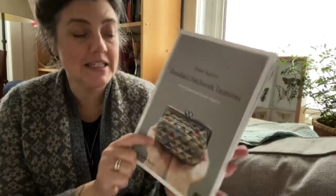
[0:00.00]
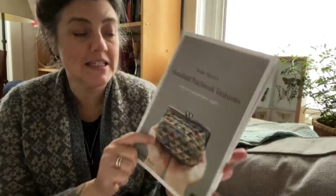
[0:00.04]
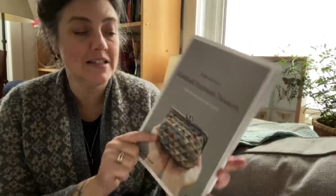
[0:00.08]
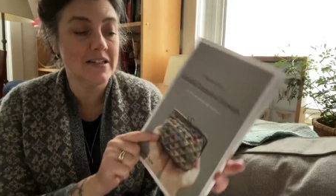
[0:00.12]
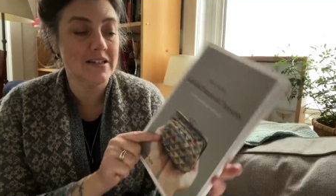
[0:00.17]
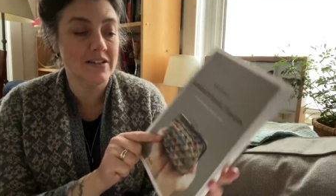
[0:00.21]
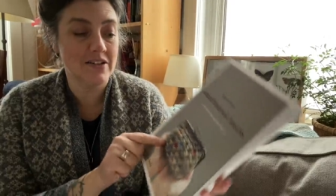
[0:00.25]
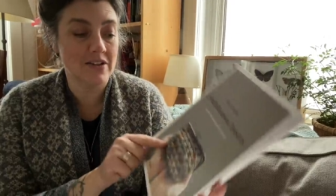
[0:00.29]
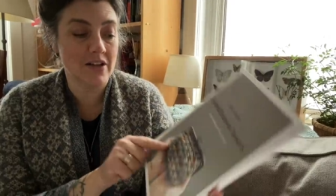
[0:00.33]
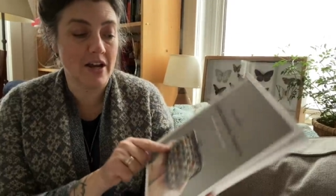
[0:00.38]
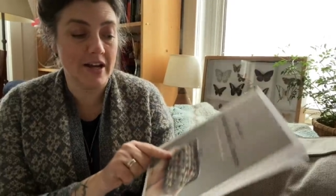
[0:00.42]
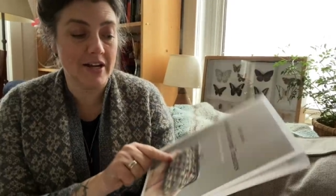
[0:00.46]

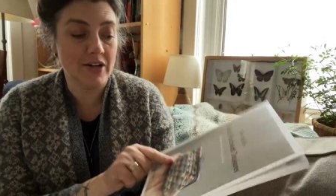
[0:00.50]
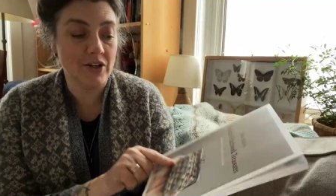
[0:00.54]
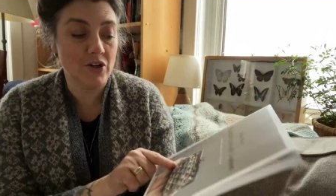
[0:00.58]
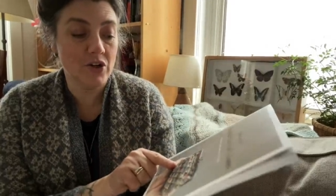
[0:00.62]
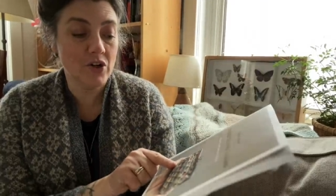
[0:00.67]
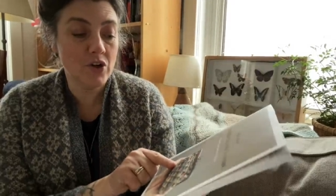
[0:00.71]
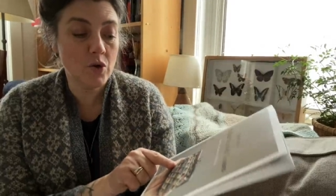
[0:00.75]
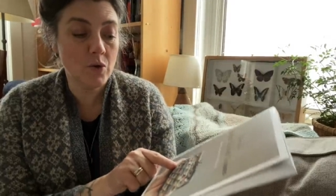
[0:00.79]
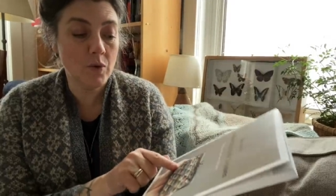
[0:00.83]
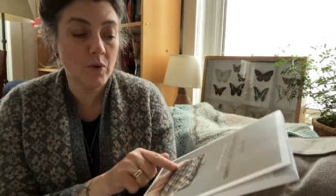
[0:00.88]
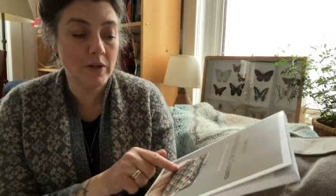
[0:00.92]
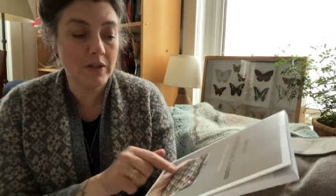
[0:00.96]

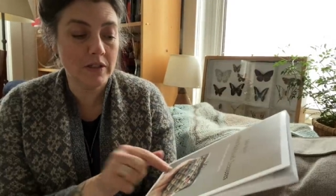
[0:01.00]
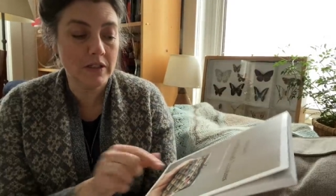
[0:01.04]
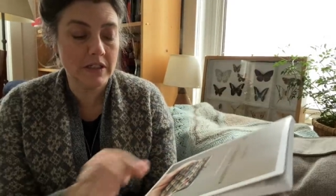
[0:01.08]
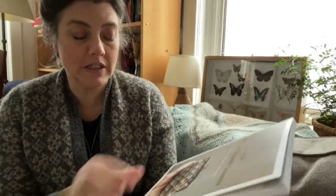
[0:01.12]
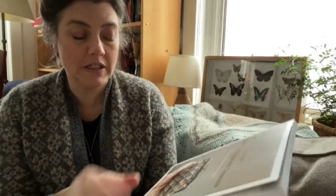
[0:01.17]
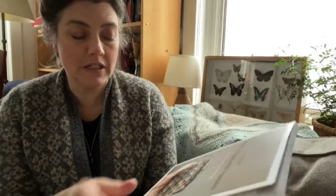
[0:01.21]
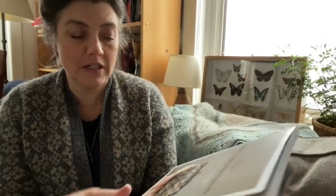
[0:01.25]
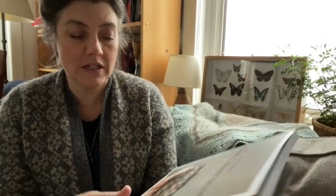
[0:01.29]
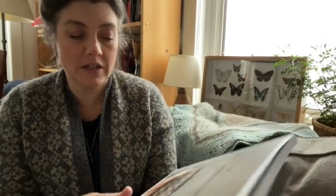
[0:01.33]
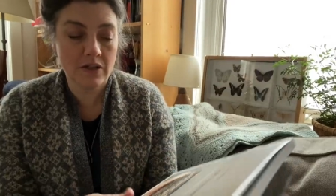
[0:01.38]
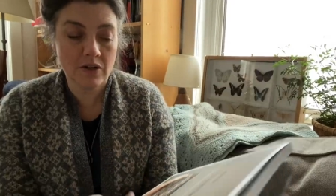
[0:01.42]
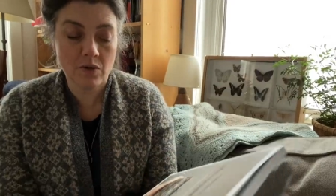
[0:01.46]
designer,
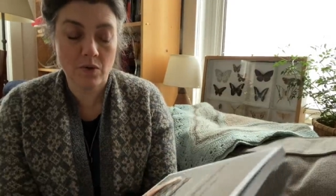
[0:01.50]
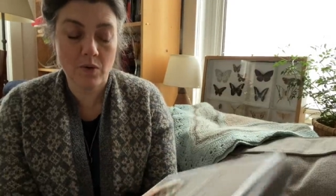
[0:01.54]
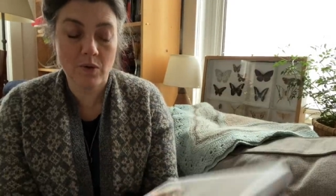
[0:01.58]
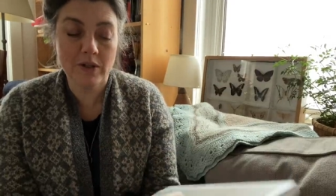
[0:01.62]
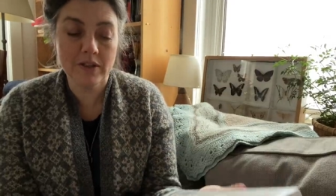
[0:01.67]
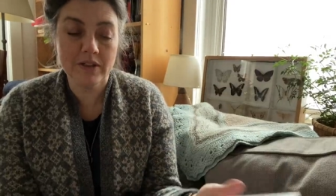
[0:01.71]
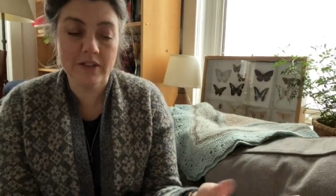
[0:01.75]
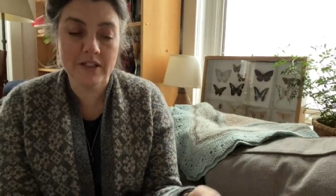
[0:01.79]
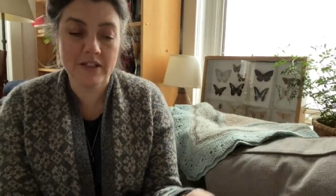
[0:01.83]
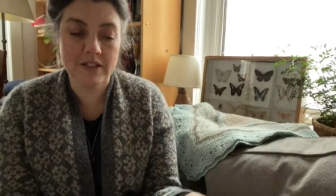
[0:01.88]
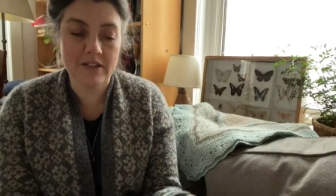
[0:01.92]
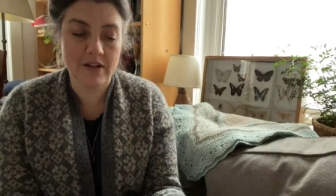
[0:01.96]
quilt,
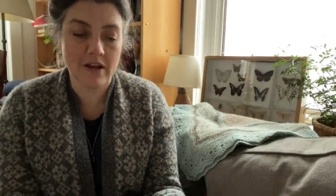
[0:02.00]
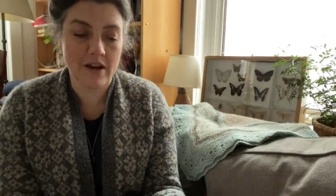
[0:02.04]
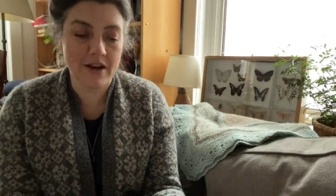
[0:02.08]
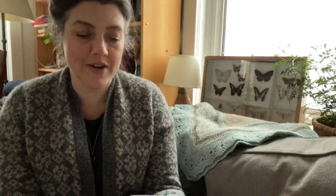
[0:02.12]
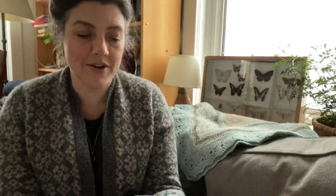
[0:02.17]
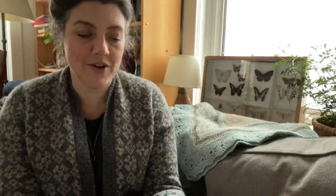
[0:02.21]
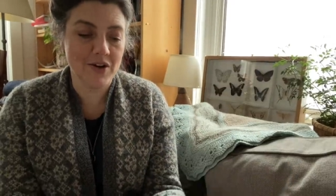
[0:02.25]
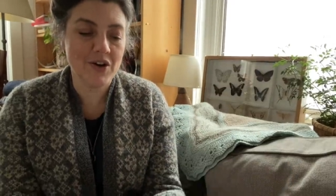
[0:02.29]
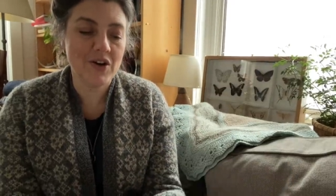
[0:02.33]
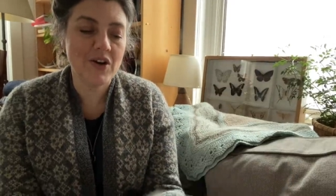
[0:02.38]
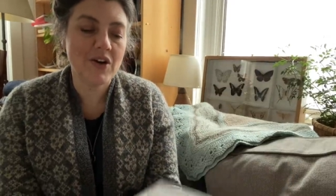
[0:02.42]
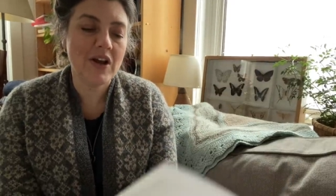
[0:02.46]
quilt
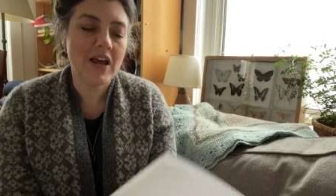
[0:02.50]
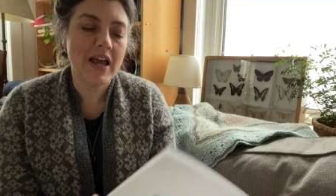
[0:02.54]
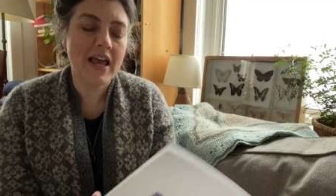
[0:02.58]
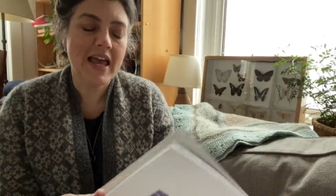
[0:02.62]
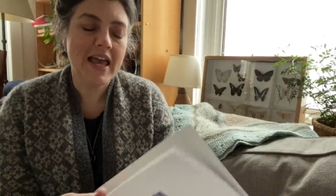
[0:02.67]
designer,